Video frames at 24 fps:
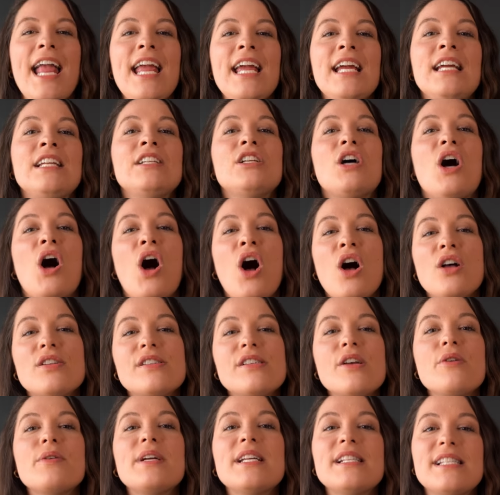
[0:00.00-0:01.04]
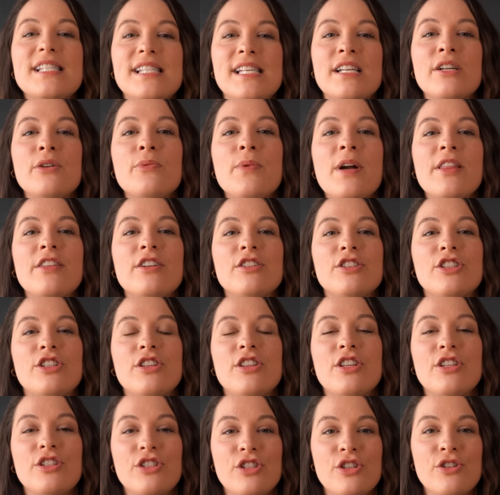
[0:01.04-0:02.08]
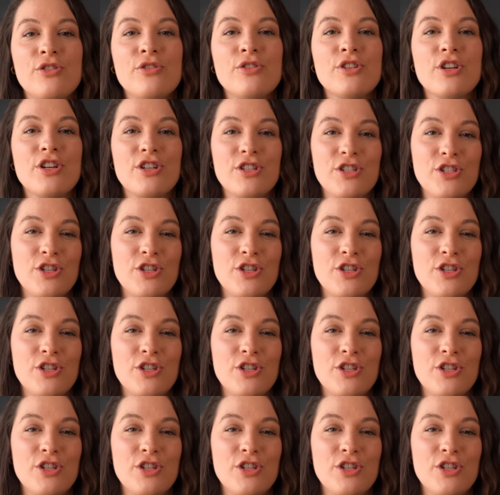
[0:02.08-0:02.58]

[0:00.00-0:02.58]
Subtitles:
and also consider whether the shoes are